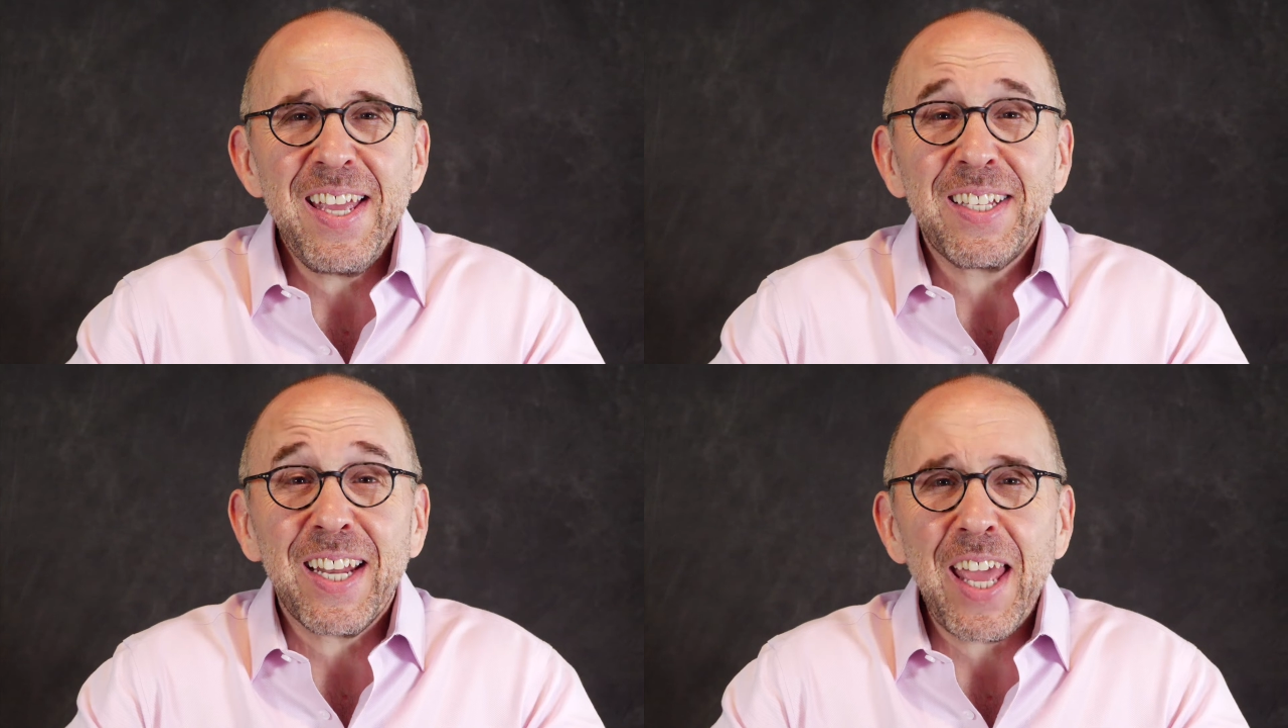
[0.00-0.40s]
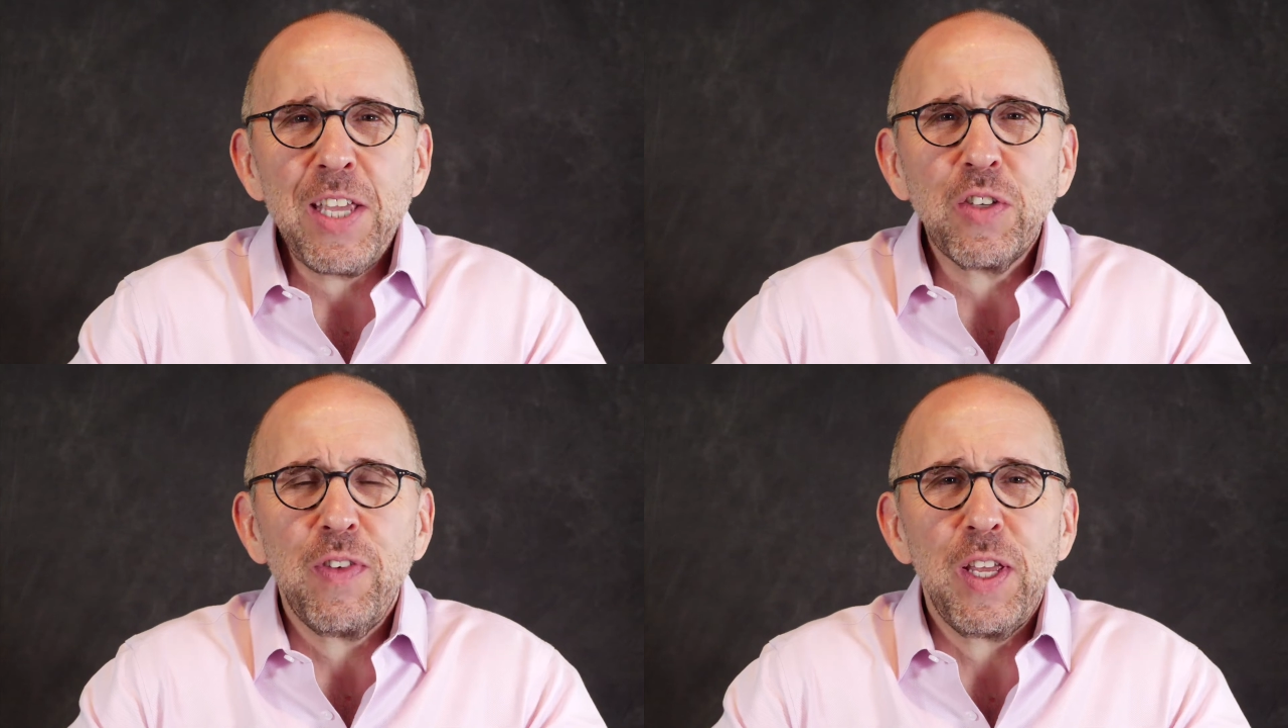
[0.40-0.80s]
In
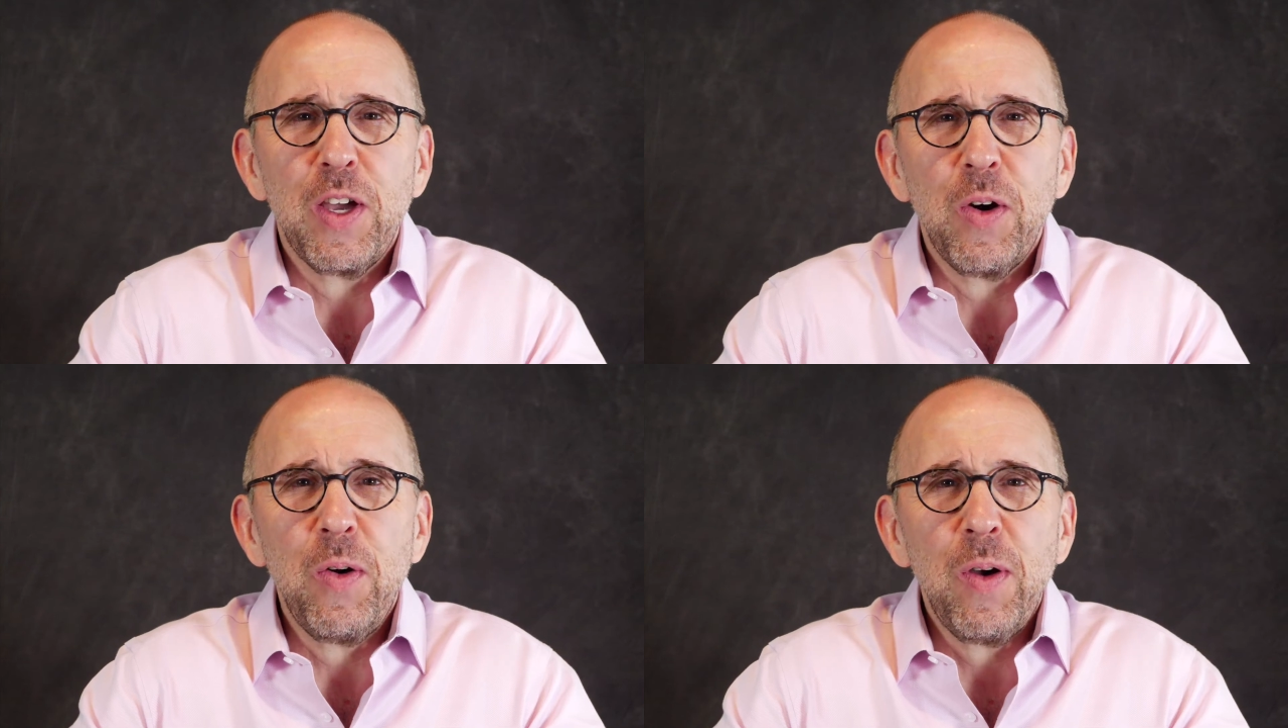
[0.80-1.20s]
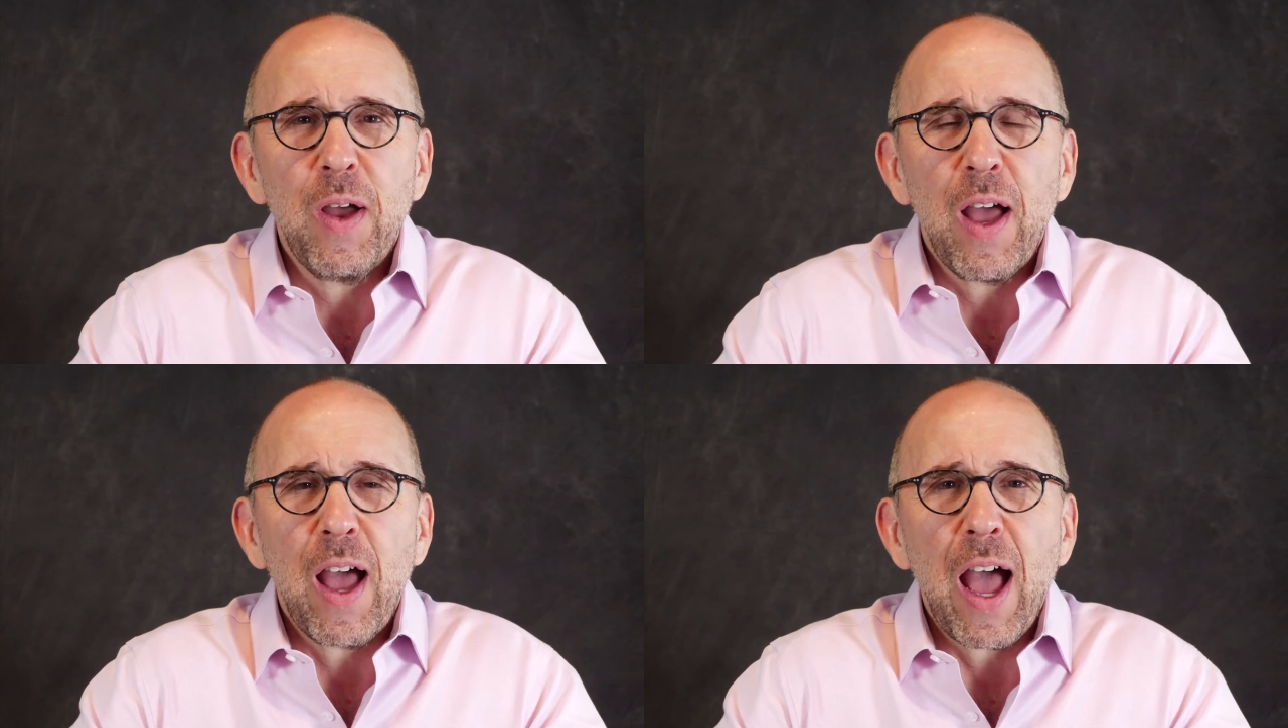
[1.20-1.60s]
today's video,
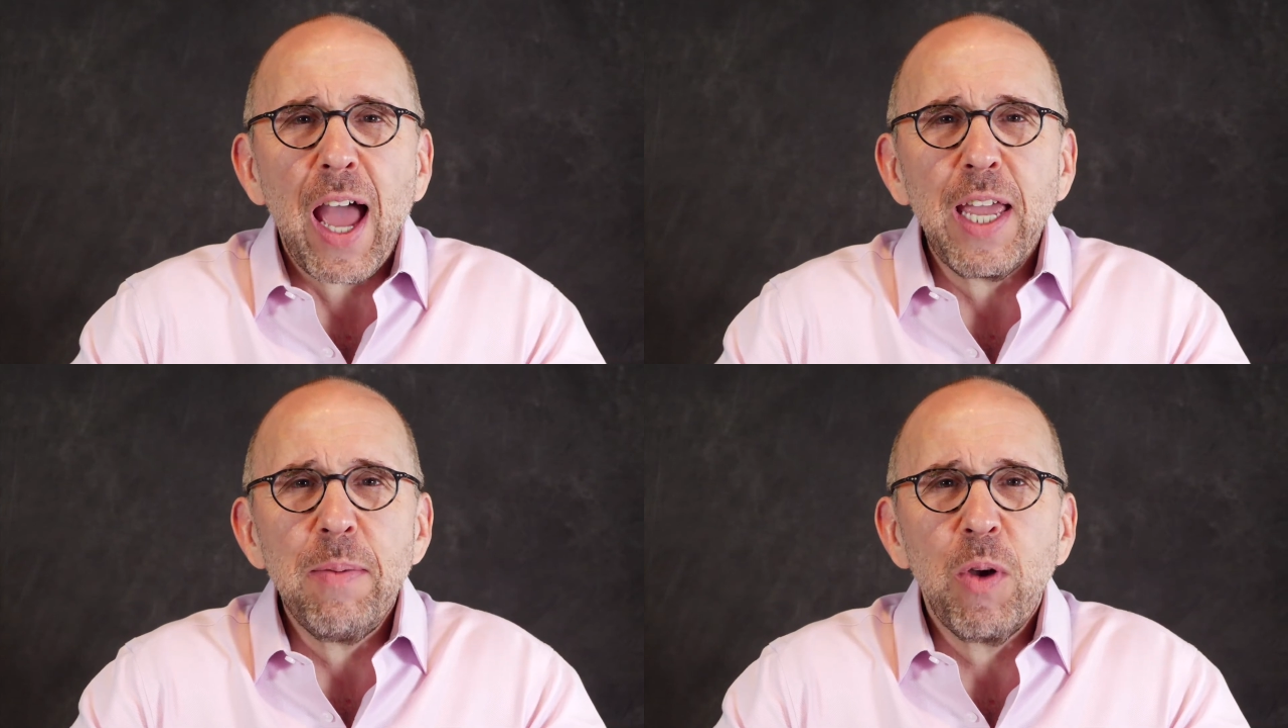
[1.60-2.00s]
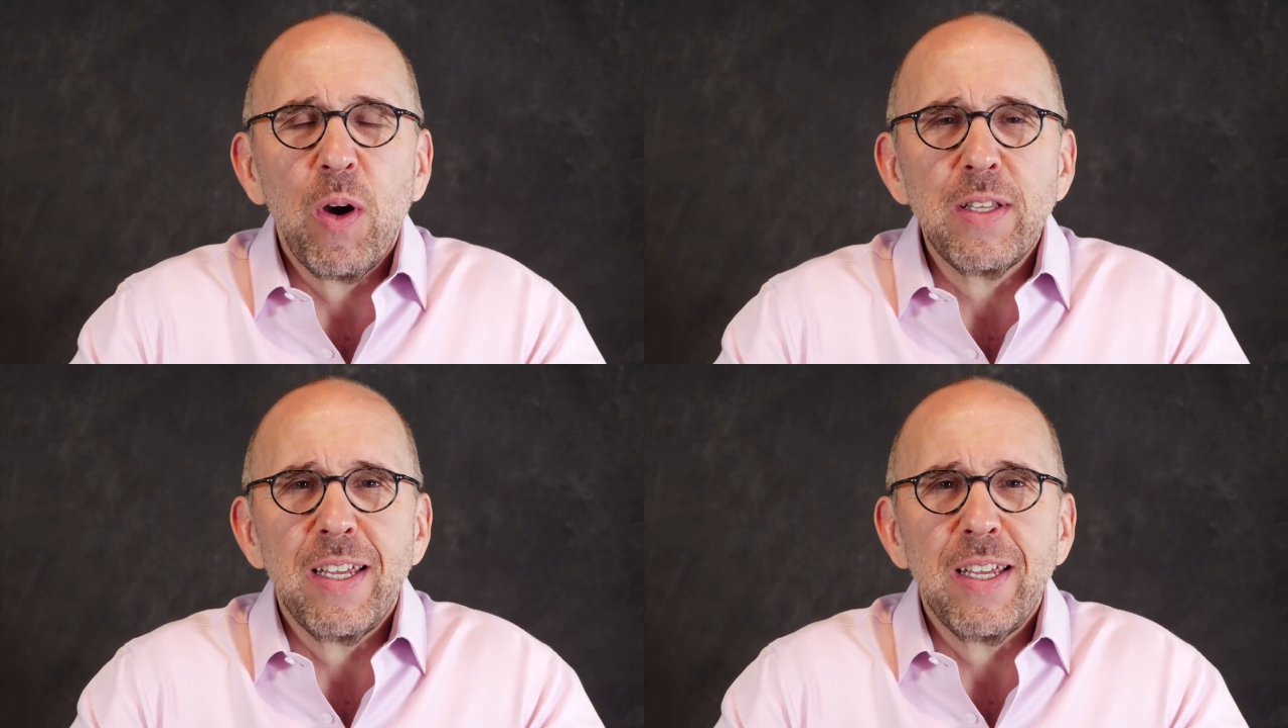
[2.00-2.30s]
I am going